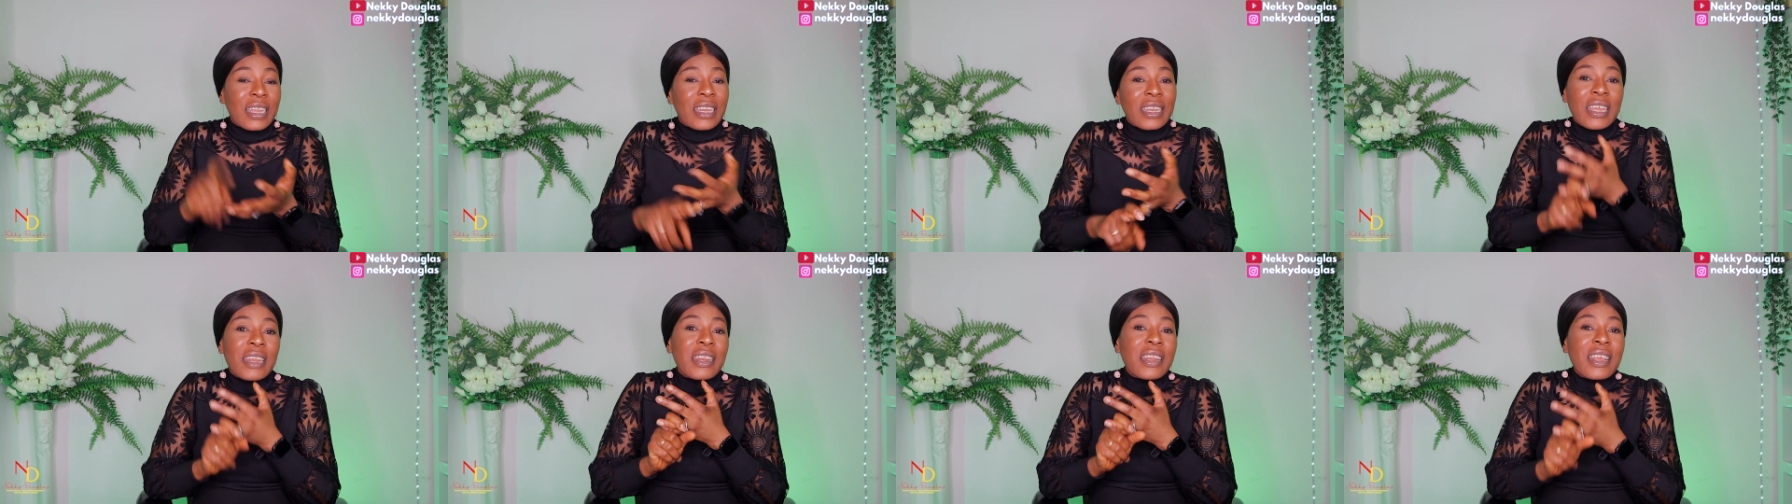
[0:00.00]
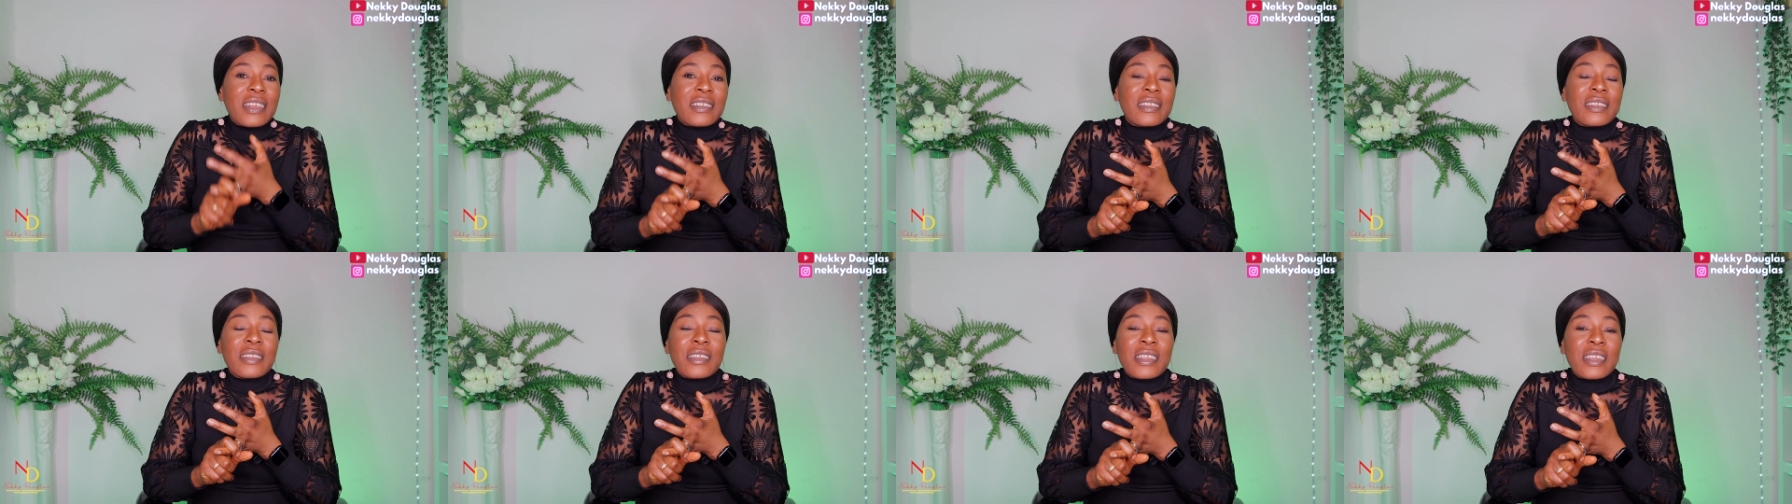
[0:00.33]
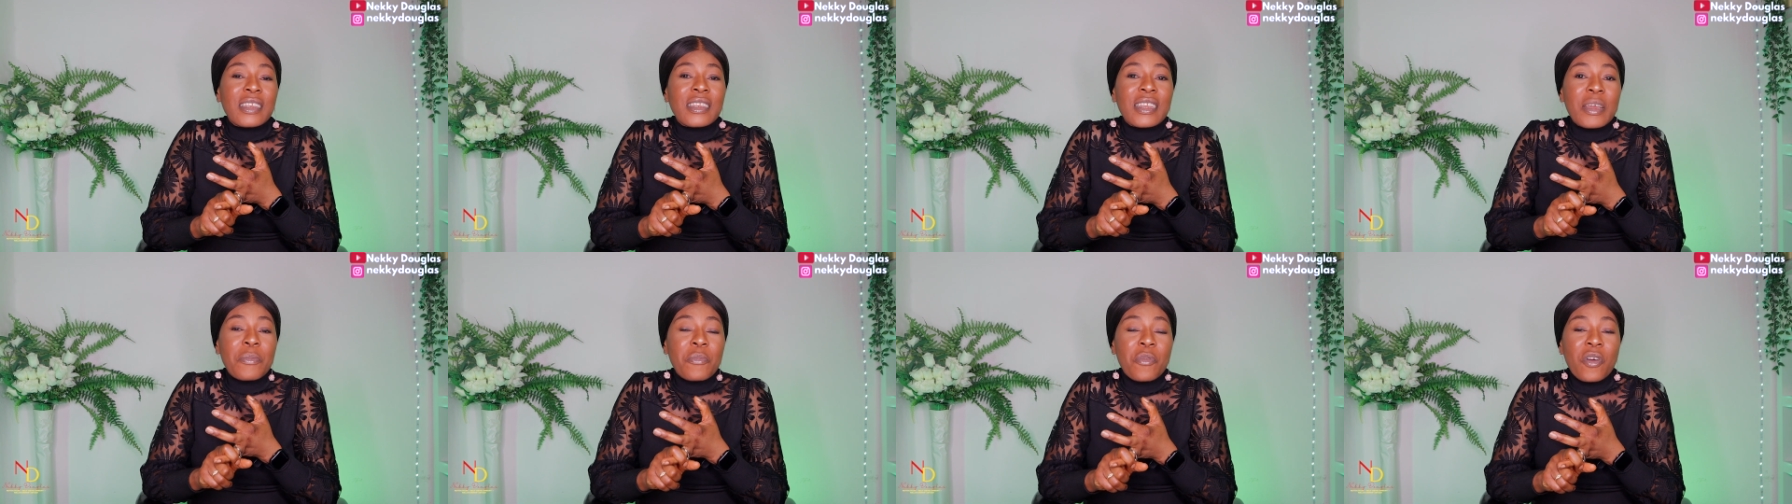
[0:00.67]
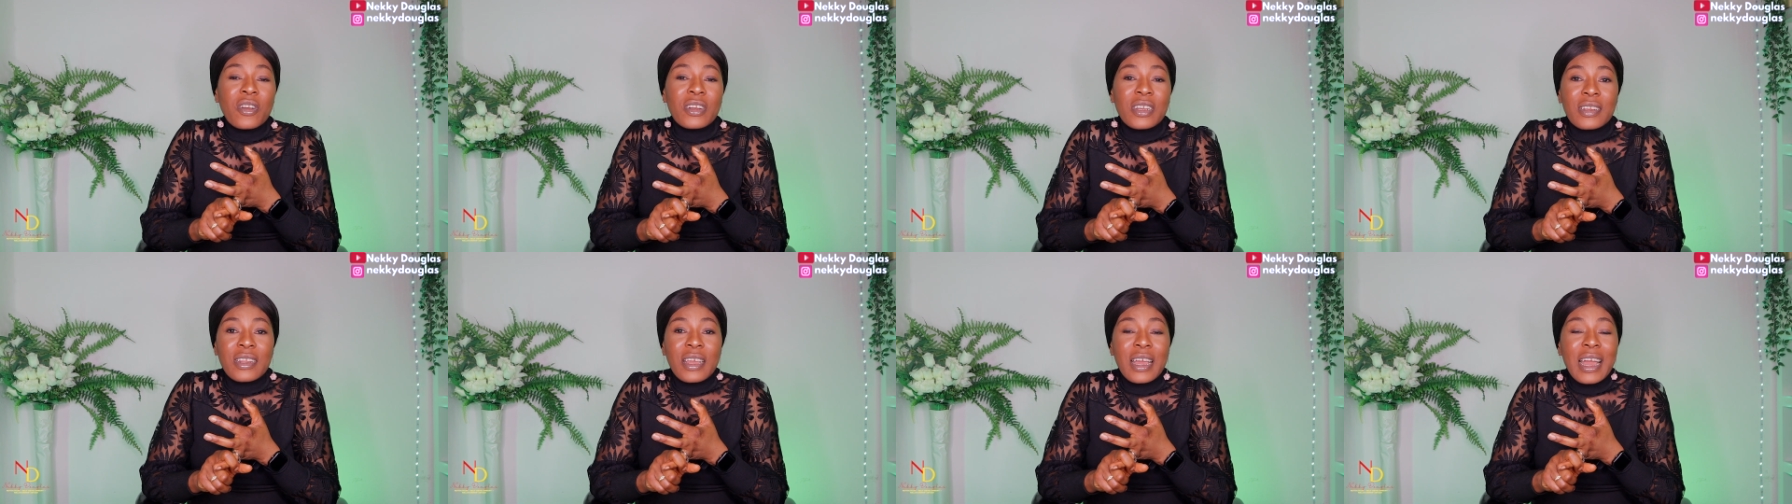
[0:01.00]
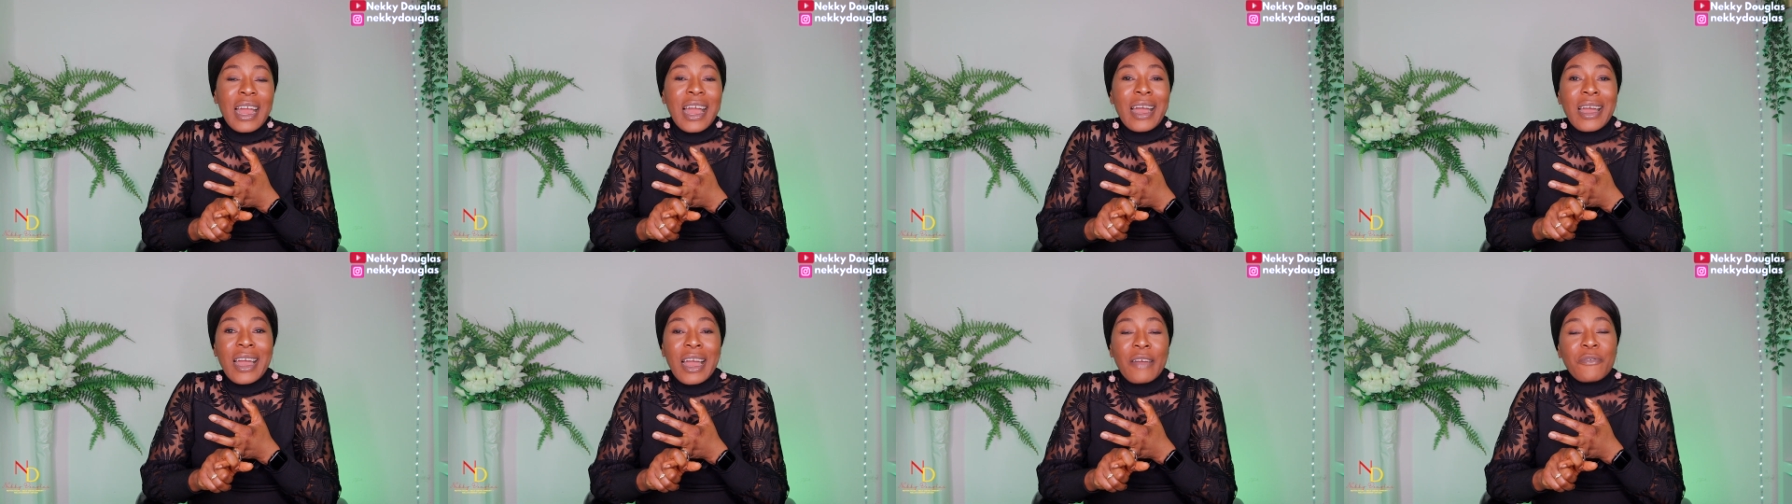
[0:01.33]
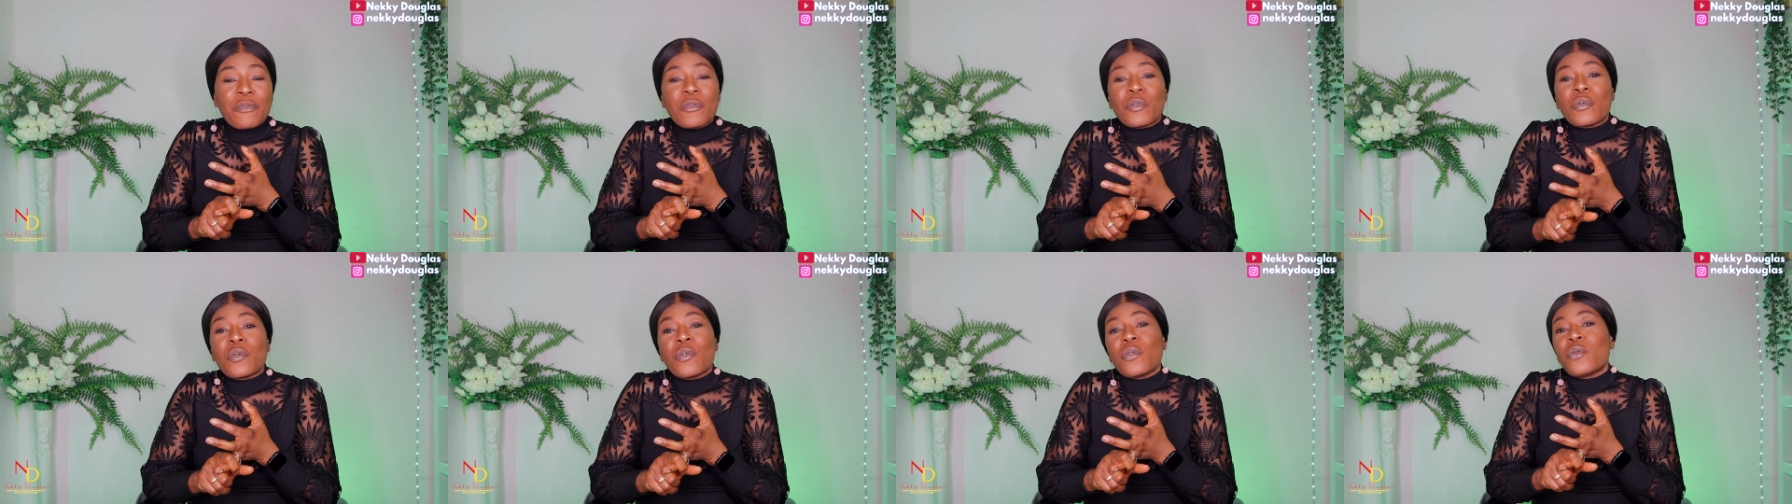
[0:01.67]
The next in the morning, I have
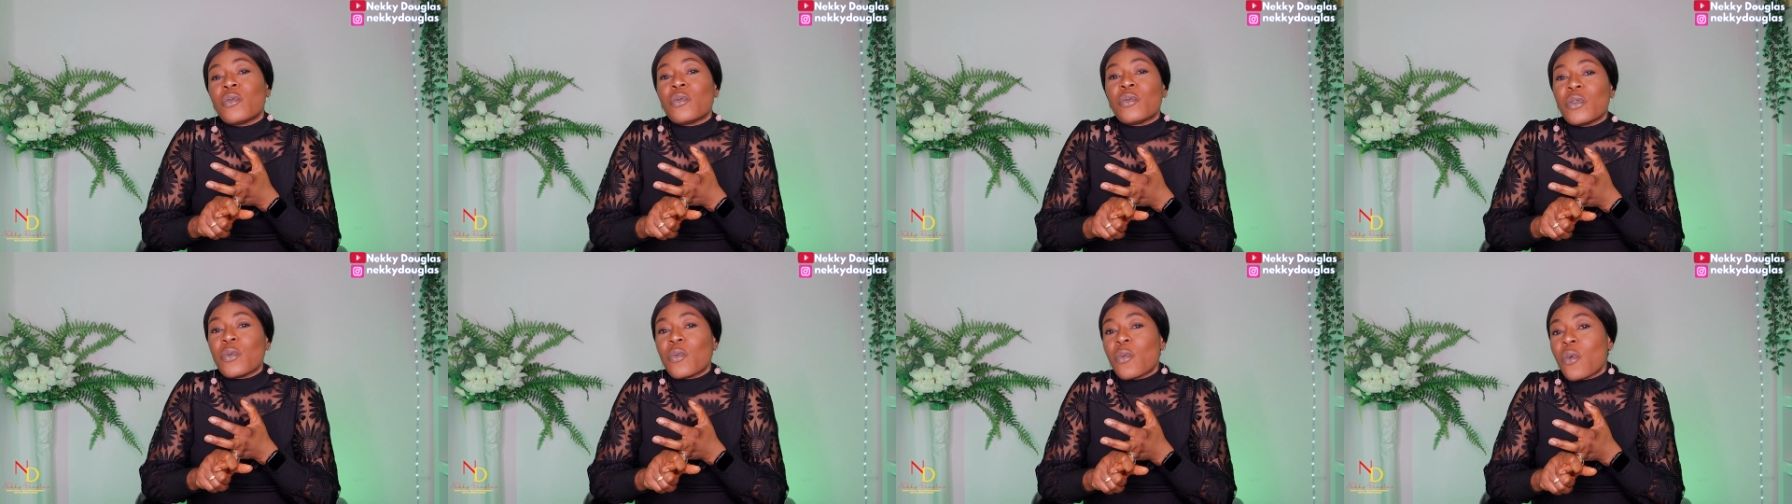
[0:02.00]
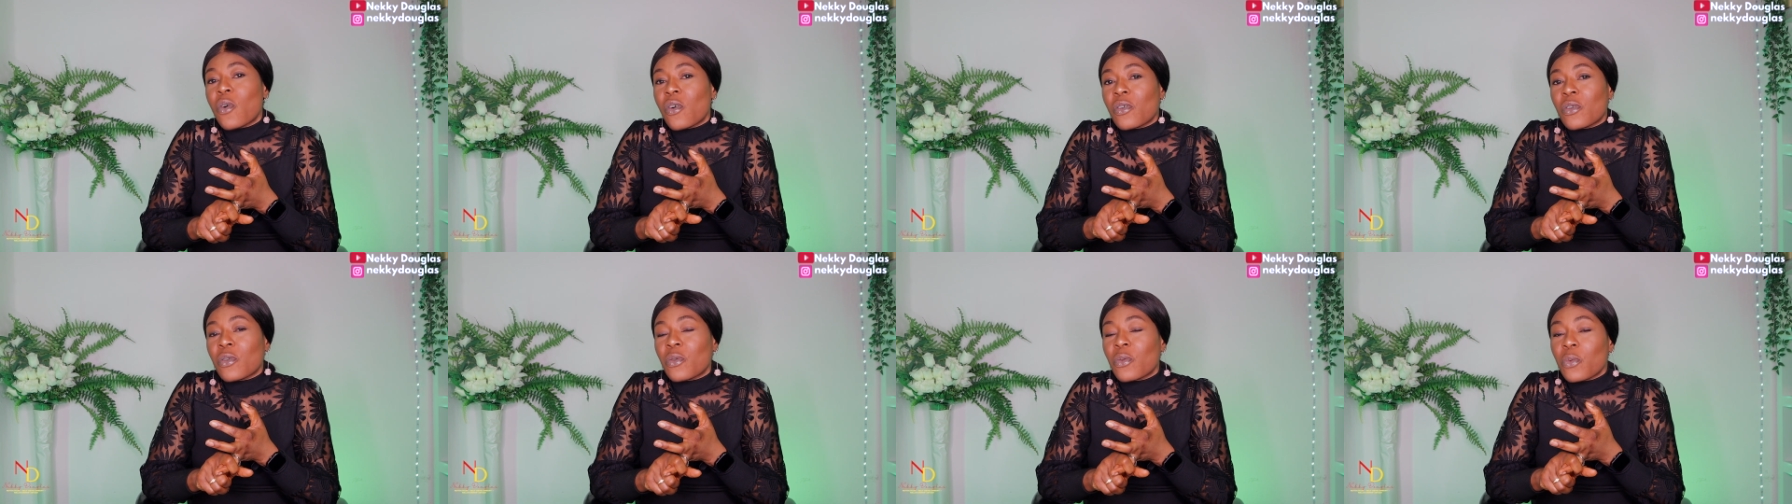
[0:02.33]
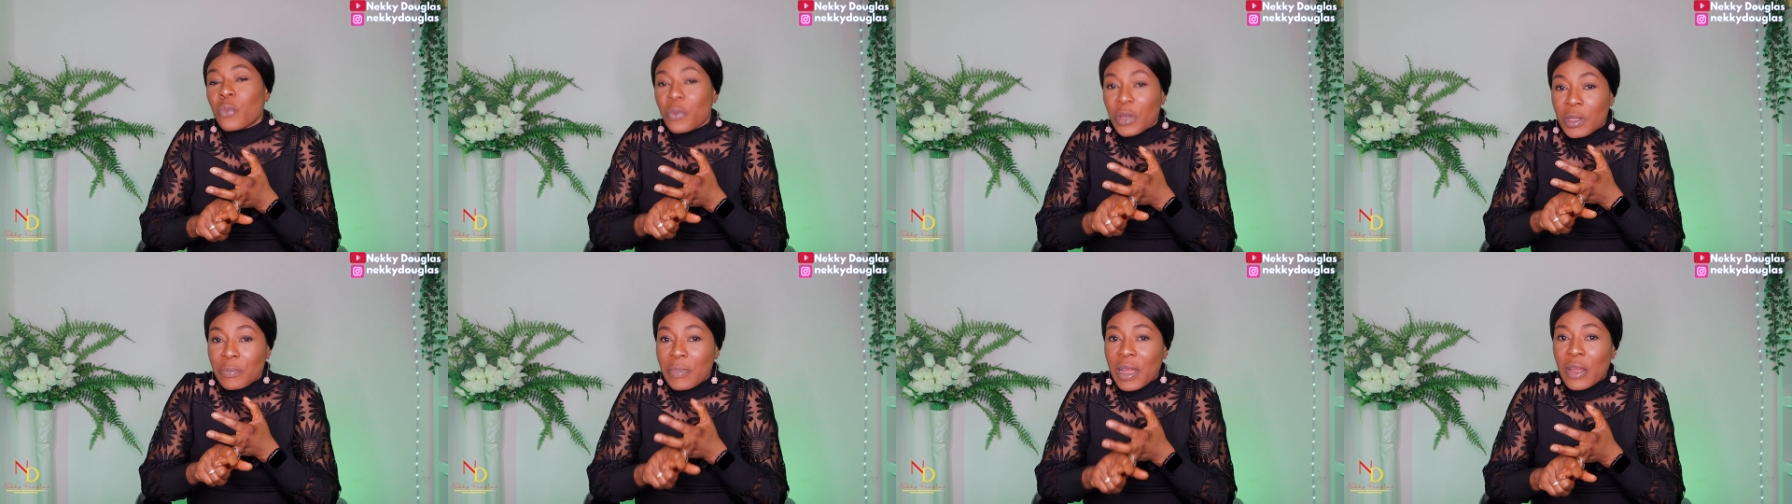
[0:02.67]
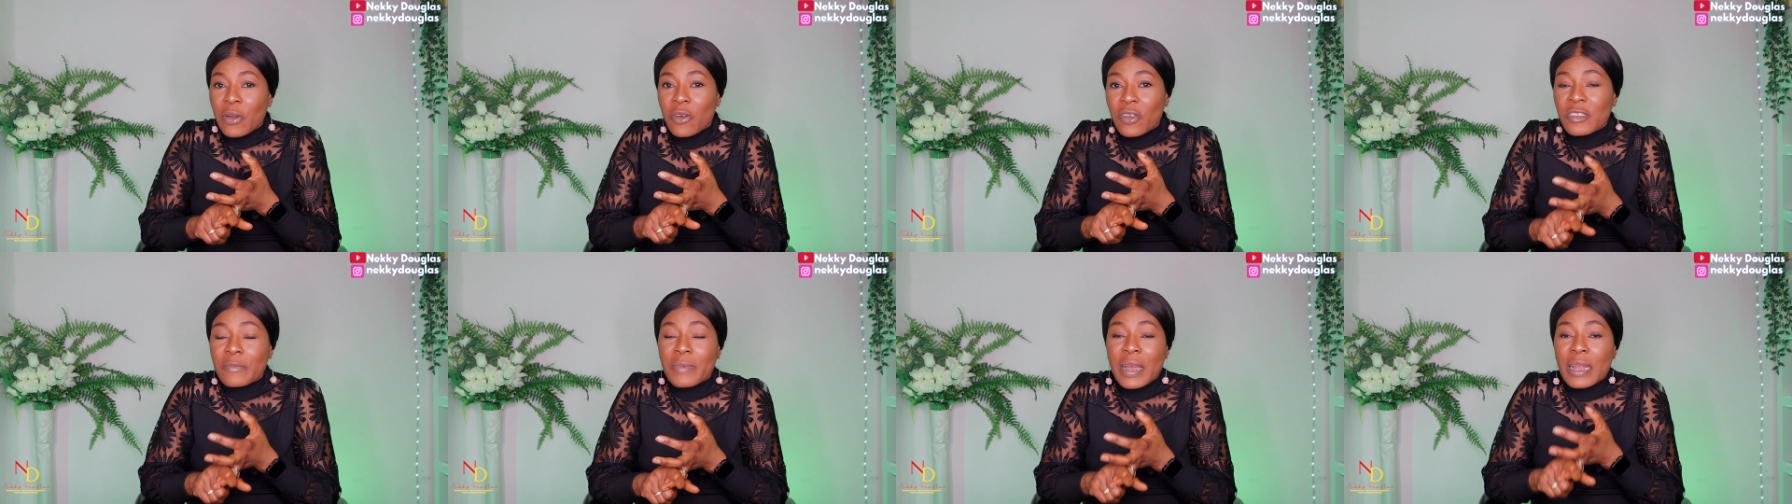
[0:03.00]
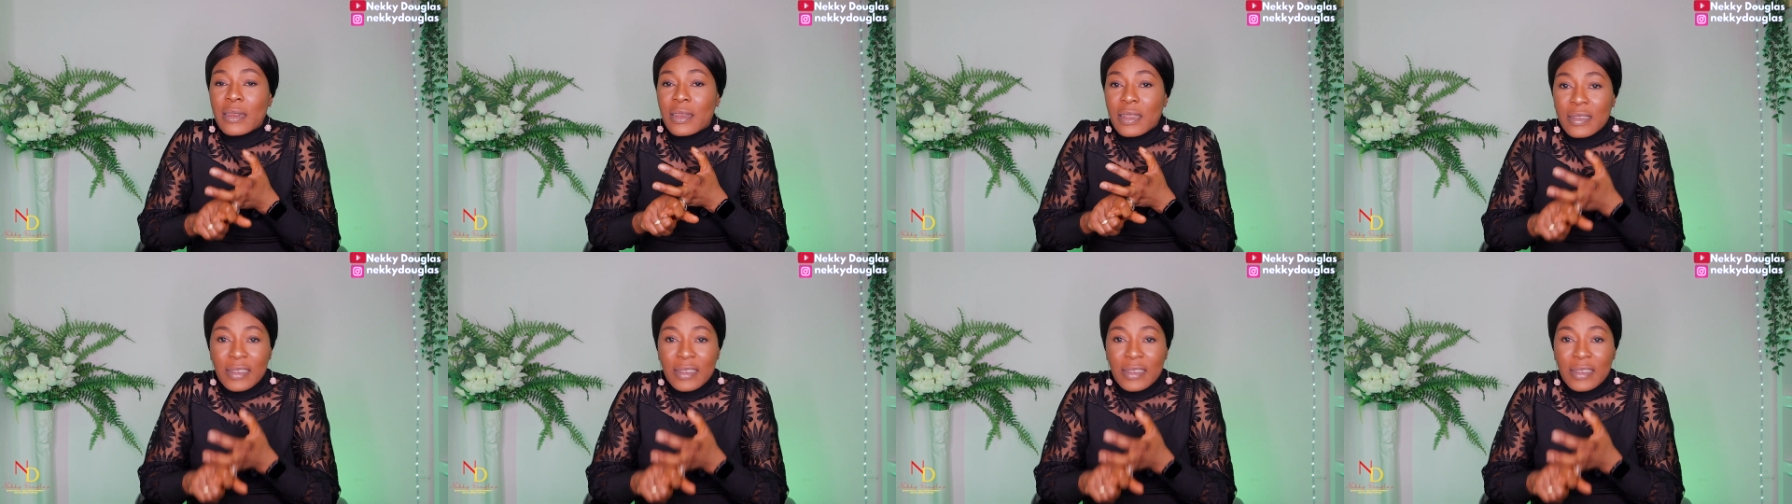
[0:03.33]
to go to the work with my husband,